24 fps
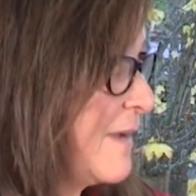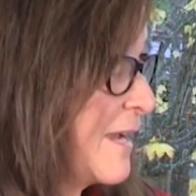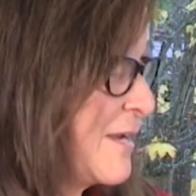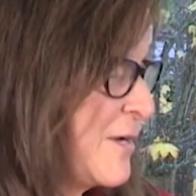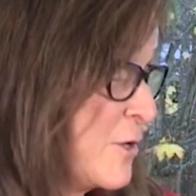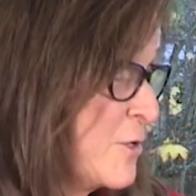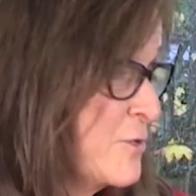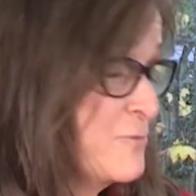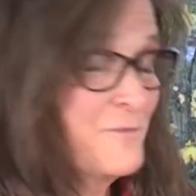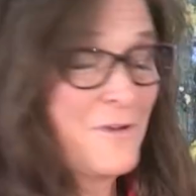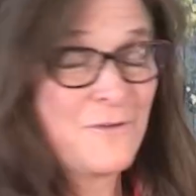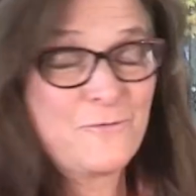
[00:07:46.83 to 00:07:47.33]
I
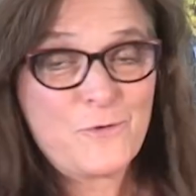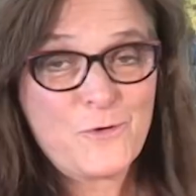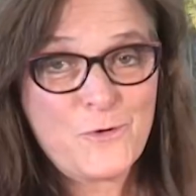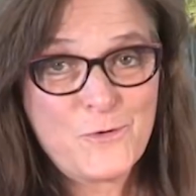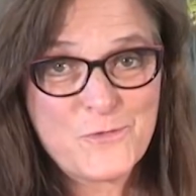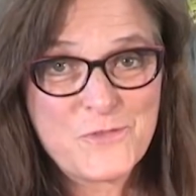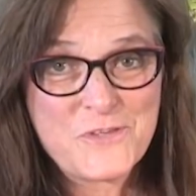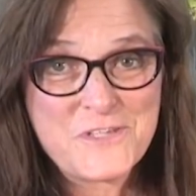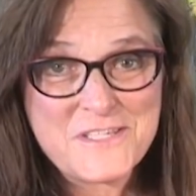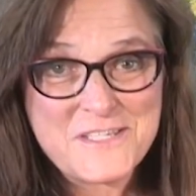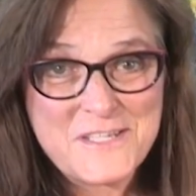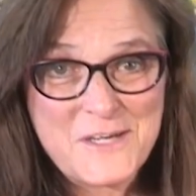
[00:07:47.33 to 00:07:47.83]
know you've never
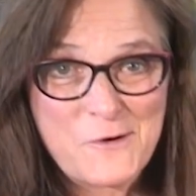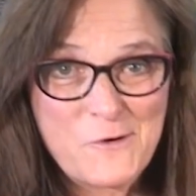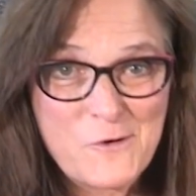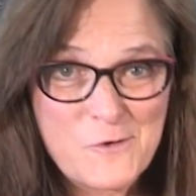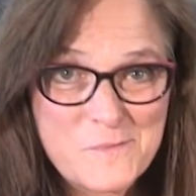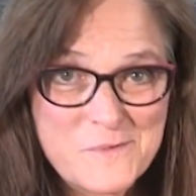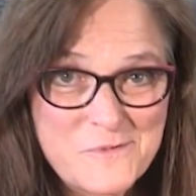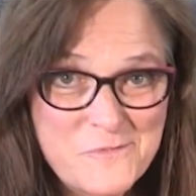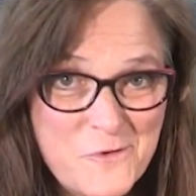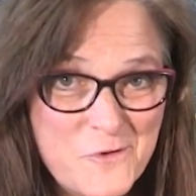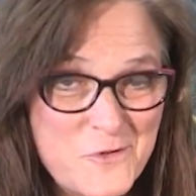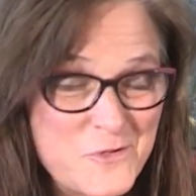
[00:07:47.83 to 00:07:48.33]
heard this scenario
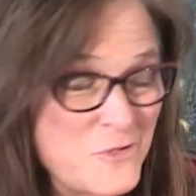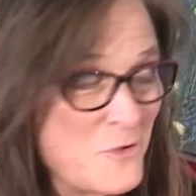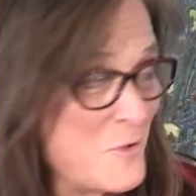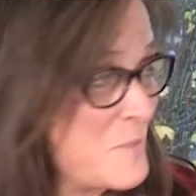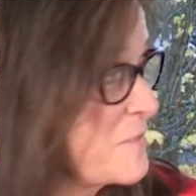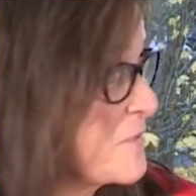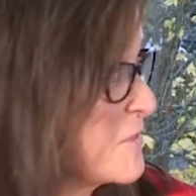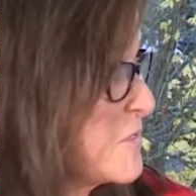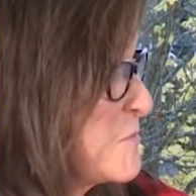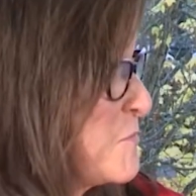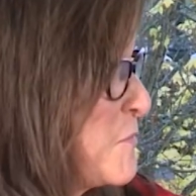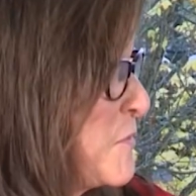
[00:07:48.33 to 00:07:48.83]
before, so I'm
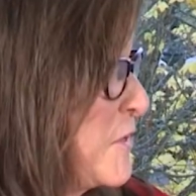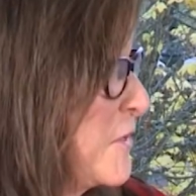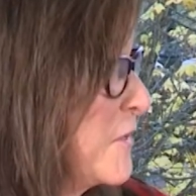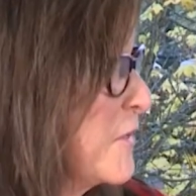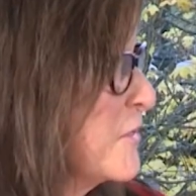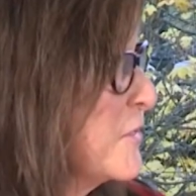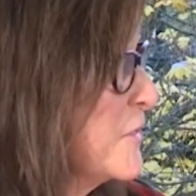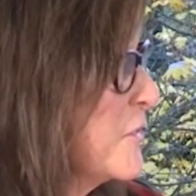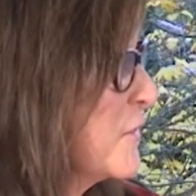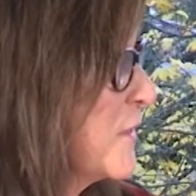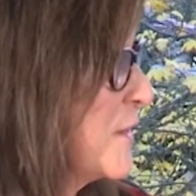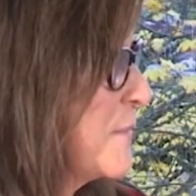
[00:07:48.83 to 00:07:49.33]
going to spring it
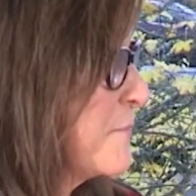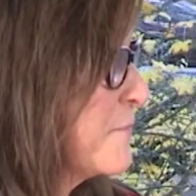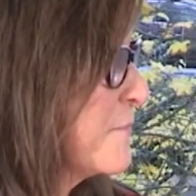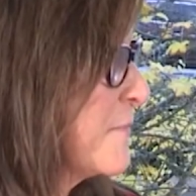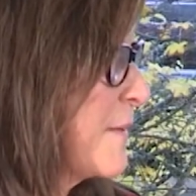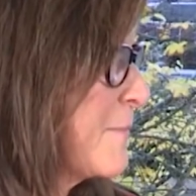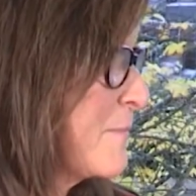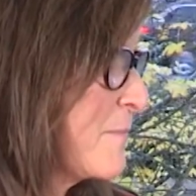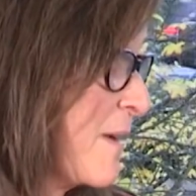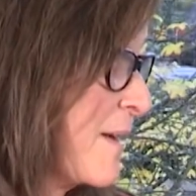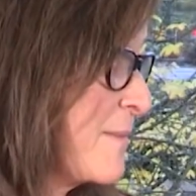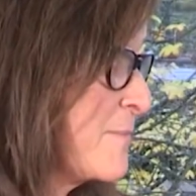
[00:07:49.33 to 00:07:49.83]
on you.
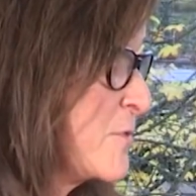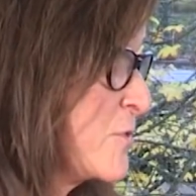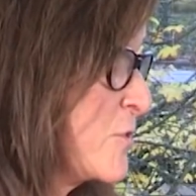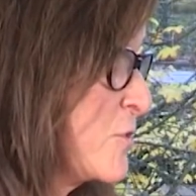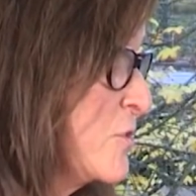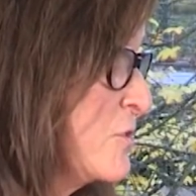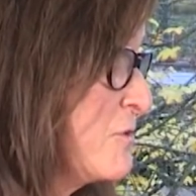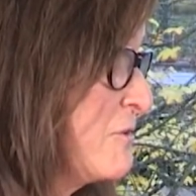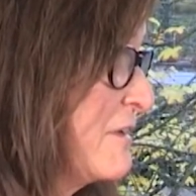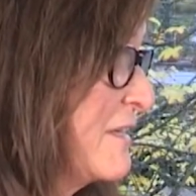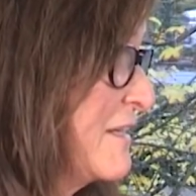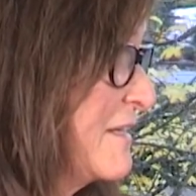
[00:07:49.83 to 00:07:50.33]
I'm sure
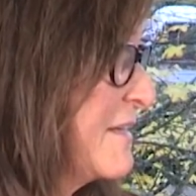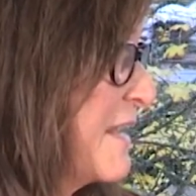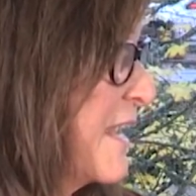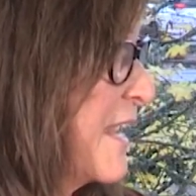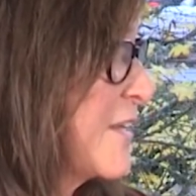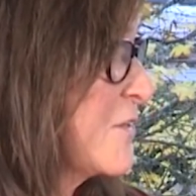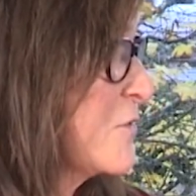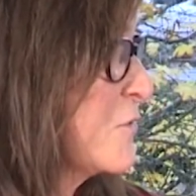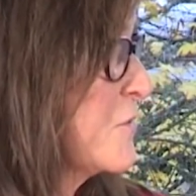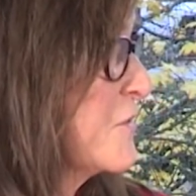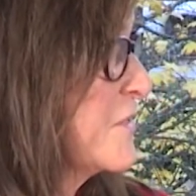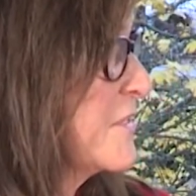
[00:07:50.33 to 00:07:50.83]
you can
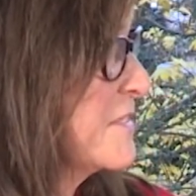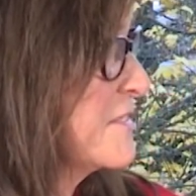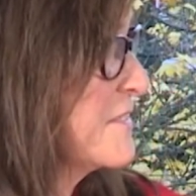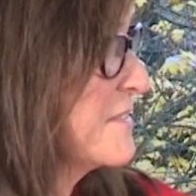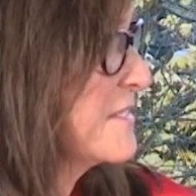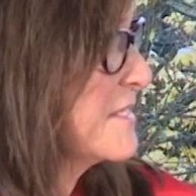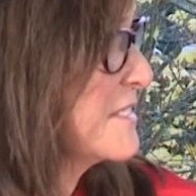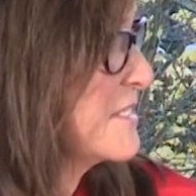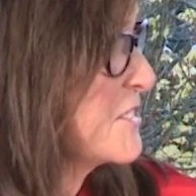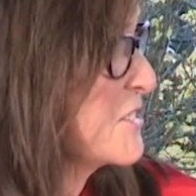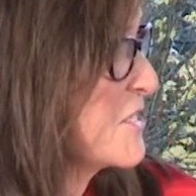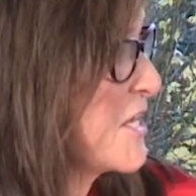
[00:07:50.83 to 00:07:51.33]
handle
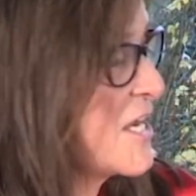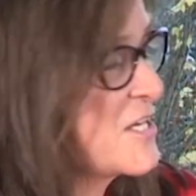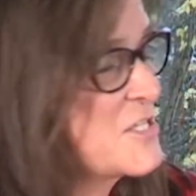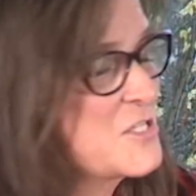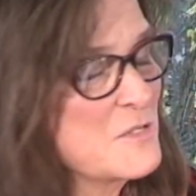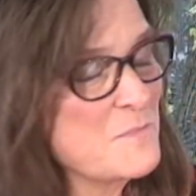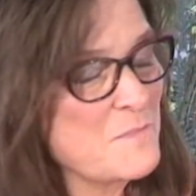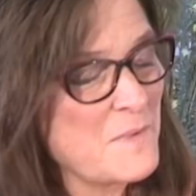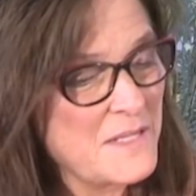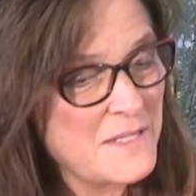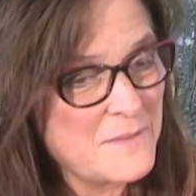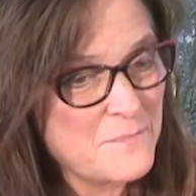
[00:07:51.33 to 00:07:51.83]
the
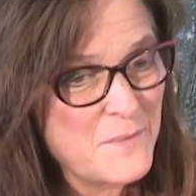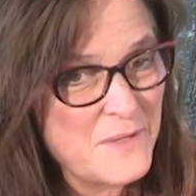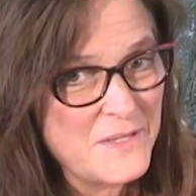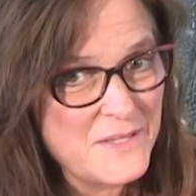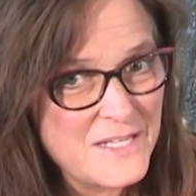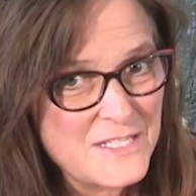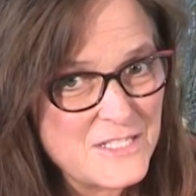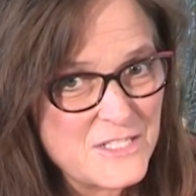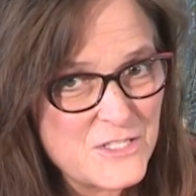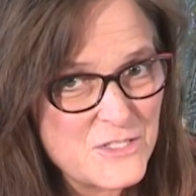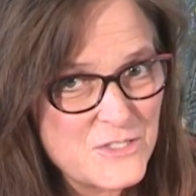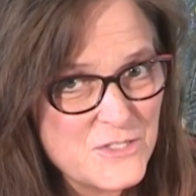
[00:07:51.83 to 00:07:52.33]
discussion, but
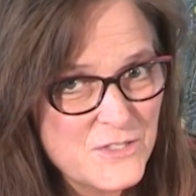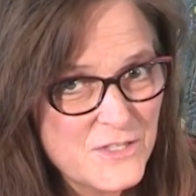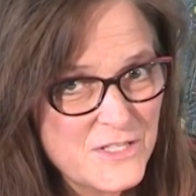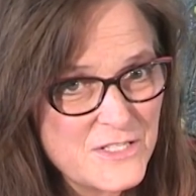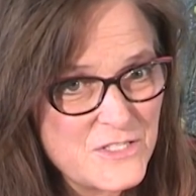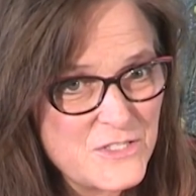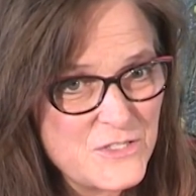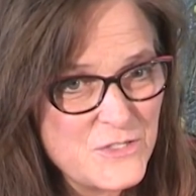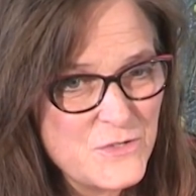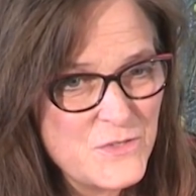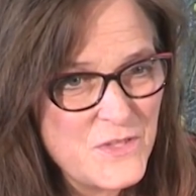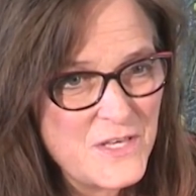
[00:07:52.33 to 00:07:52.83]

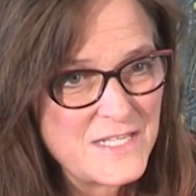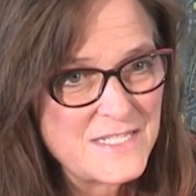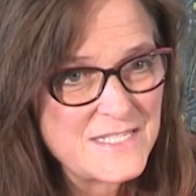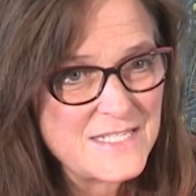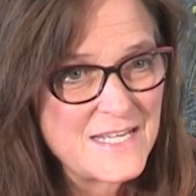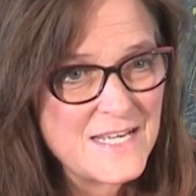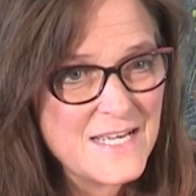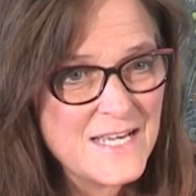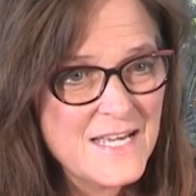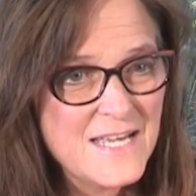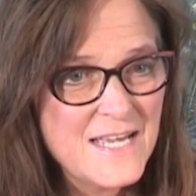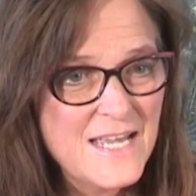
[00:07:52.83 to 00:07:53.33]
let's do this.